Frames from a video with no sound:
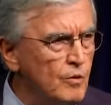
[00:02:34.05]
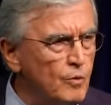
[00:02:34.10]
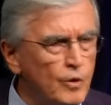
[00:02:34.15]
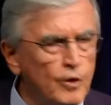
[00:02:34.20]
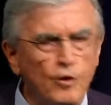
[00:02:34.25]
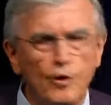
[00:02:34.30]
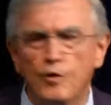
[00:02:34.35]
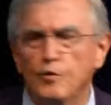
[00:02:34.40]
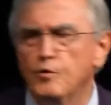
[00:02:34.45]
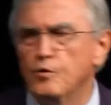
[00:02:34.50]

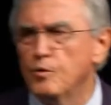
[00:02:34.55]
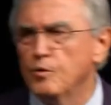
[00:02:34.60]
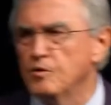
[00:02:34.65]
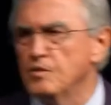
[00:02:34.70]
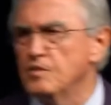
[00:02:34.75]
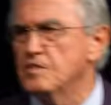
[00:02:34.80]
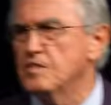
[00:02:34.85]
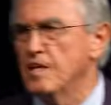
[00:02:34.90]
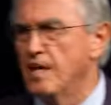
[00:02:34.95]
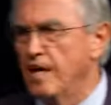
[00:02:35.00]
We go through
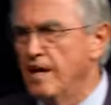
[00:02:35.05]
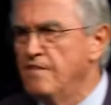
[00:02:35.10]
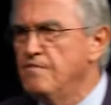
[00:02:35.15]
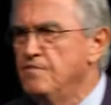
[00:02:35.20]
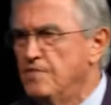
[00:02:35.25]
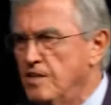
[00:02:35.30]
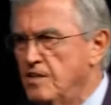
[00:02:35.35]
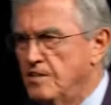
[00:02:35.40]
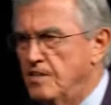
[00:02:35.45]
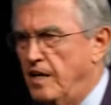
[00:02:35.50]
this
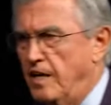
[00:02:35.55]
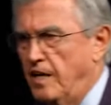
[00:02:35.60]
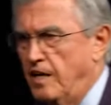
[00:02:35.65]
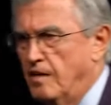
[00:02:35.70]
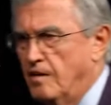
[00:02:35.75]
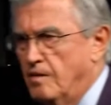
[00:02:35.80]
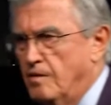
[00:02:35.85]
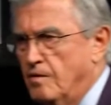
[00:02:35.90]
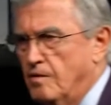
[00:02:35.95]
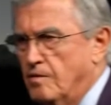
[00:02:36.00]
every day
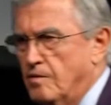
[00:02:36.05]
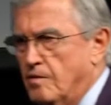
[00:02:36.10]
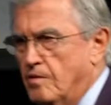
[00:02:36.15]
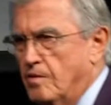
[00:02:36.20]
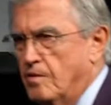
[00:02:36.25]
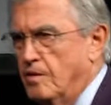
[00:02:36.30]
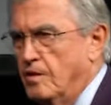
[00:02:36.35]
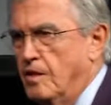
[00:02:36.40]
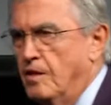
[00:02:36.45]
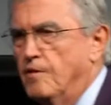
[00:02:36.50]

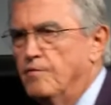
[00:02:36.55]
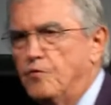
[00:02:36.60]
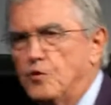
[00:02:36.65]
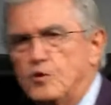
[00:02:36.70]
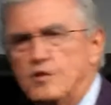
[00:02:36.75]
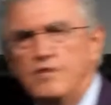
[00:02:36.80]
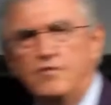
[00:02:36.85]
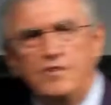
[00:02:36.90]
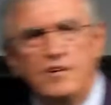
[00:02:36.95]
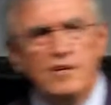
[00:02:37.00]
for
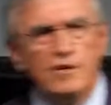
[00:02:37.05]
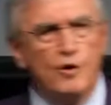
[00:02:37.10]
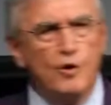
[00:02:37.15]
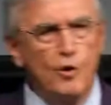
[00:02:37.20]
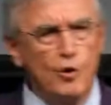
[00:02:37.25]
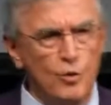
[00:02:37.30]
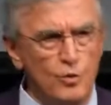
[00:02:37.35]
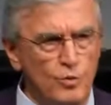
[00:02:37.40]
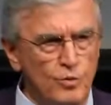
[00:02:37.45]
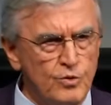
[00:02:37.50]
different
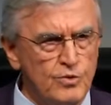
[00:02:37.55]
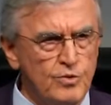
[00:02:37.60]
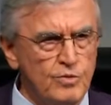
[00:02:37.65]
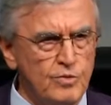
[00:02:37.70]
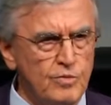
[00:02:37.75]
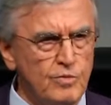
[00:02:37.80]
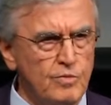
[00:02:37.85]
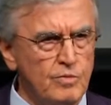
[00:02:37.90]
goals.